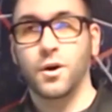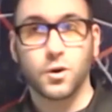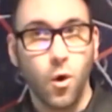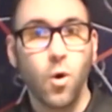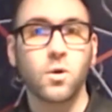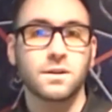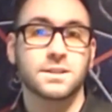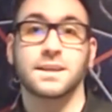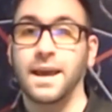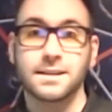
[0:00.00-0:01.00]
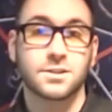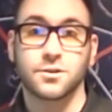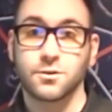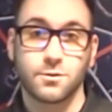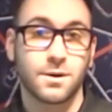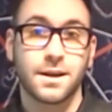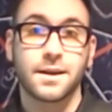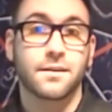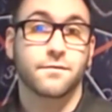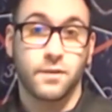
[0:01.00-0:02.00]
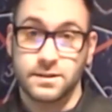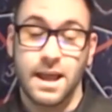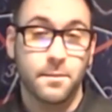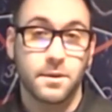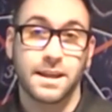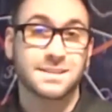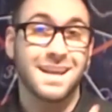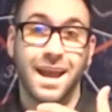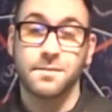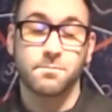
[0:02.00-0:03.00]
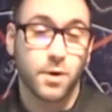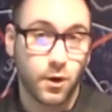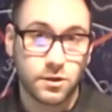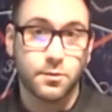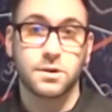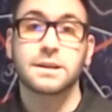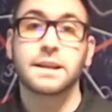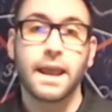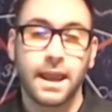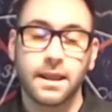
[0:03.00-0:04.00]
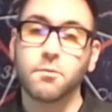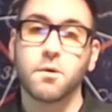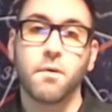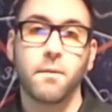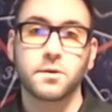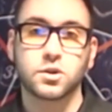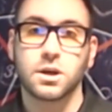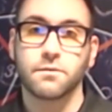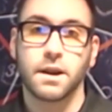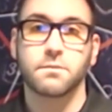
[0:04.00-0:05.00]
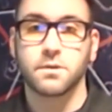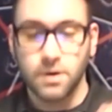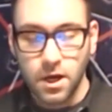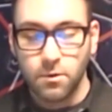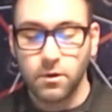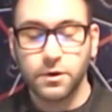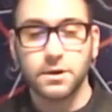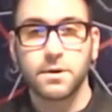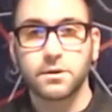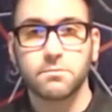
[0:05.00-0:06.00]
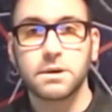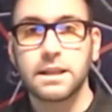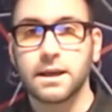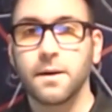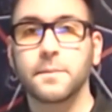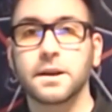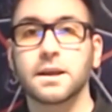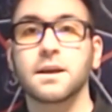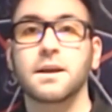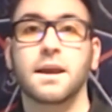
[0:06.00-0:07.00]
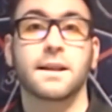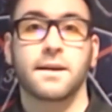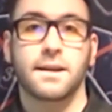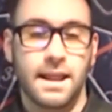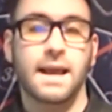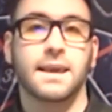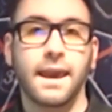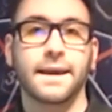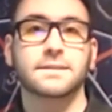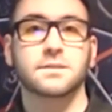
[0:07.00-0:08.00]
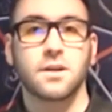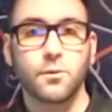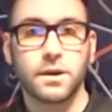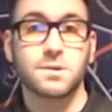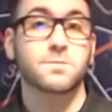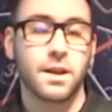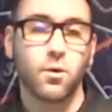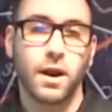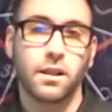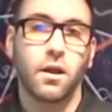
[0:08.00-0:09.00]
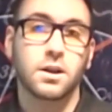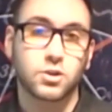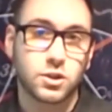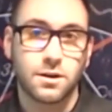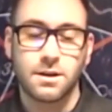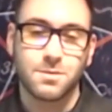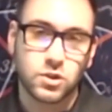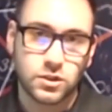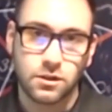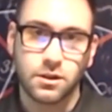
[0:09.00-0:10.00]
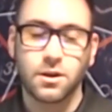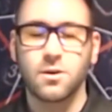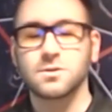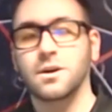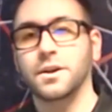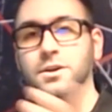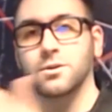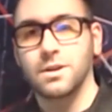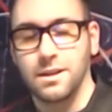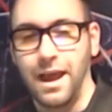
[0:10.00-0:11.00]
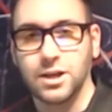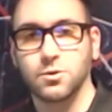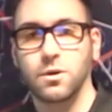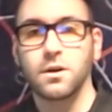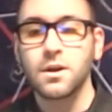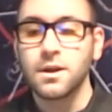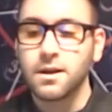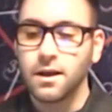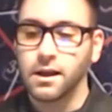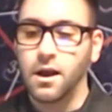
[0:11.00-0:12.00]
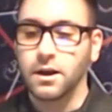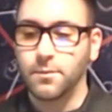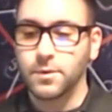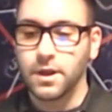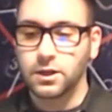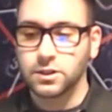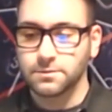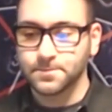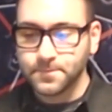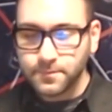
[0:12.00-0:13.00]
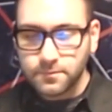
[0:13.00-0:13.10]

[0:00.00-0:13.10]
our goal is to get to, for example, like 10 posts per day that we're publishing, right? We're looking to build a media company. And in that case, we could be spending quite a lot just on images alone, not including actual content production.